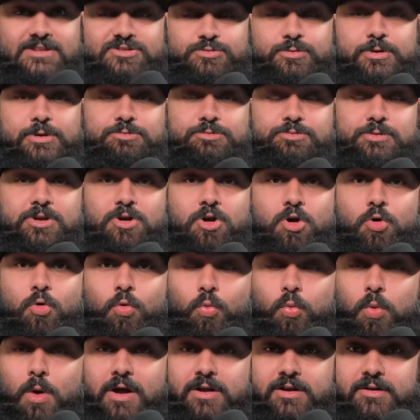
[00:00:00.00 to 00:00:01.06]
week, we go
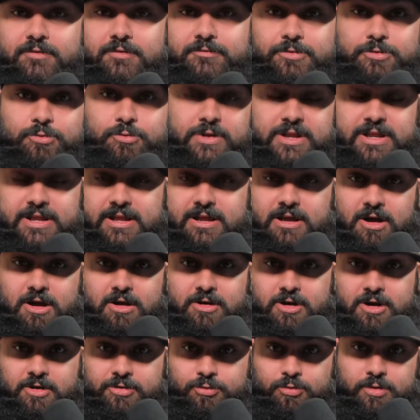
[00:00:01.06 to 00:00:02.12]
1 of 3
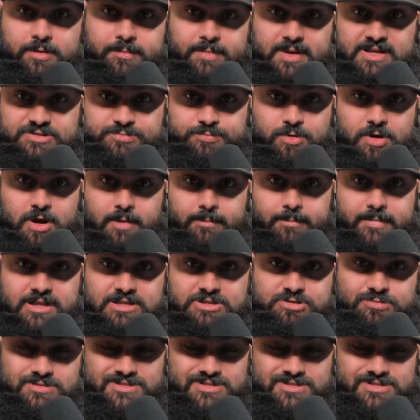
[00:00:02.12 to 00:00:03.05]
on our 3 best prop bets, which